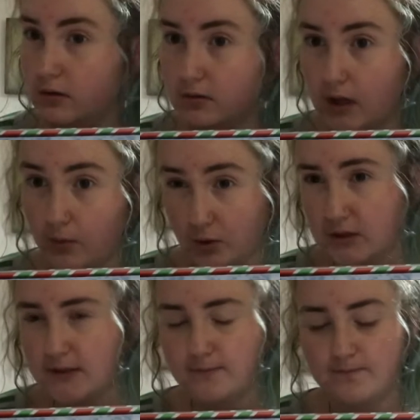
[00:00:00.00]
at
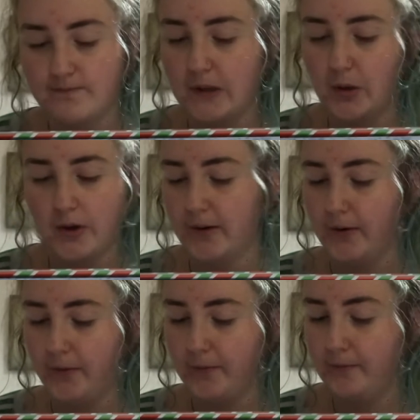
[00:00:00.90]
once. No, no, no,
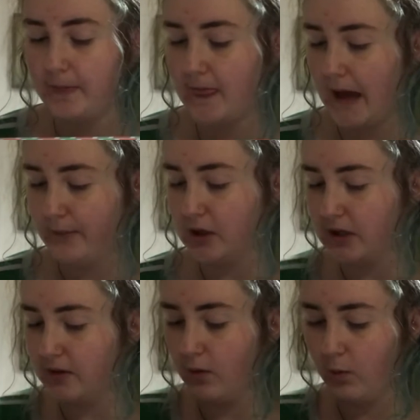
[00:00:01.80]
no. I'm going to
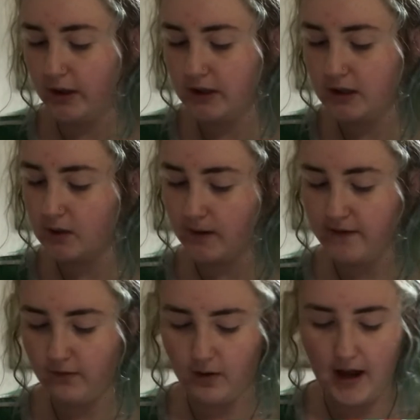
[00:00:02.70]
do it 1 to
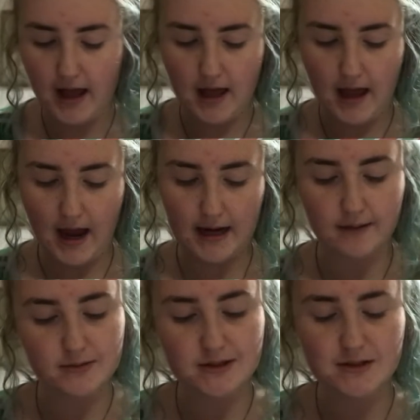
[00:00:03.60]
24. And I'm
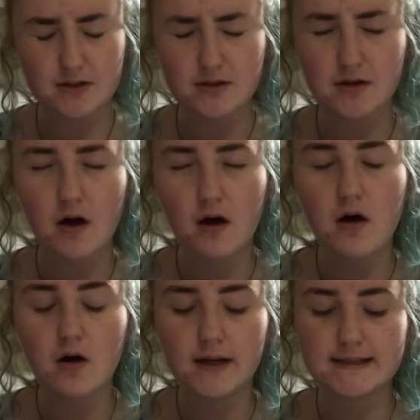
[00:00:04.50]

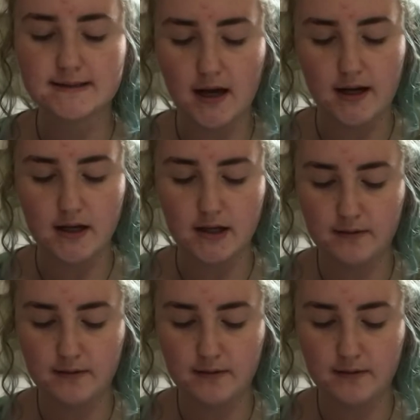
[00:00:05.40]
so excited.